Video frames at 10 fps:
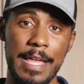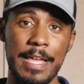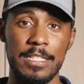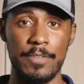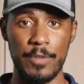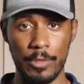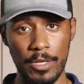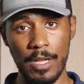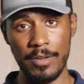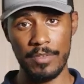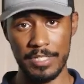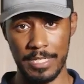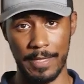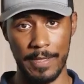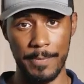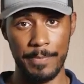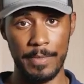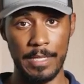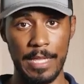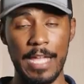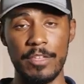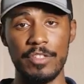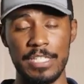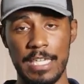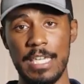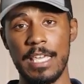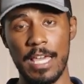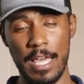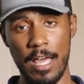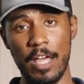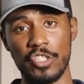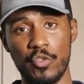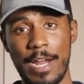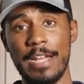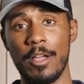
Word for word: is if you look under the sink and you see a drain